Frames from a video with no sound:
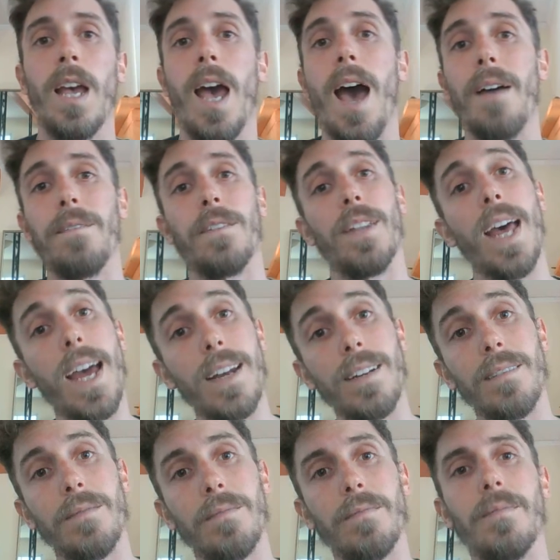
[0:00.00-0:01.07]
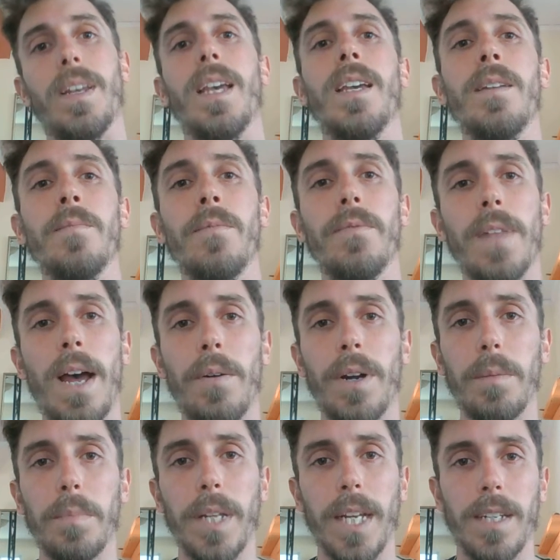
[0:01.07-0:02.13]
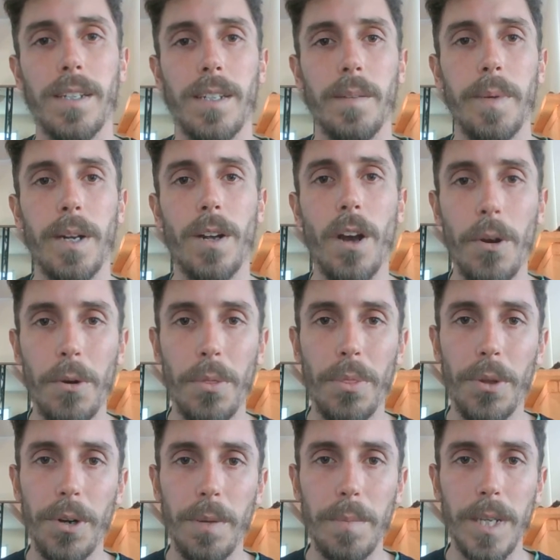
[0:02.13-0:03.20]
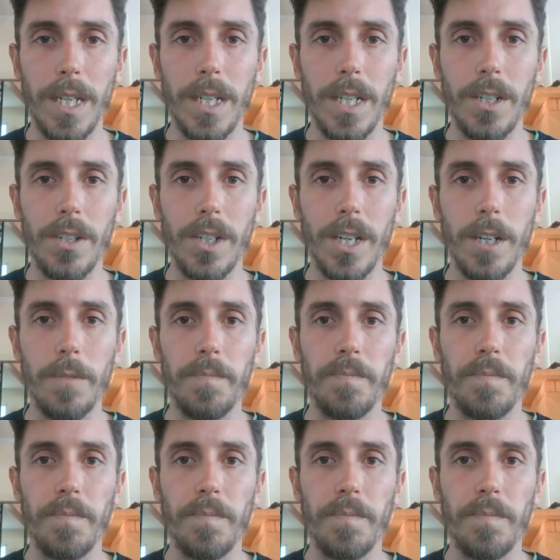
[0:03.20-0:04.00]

After that came flowering plants about 130 million years ago.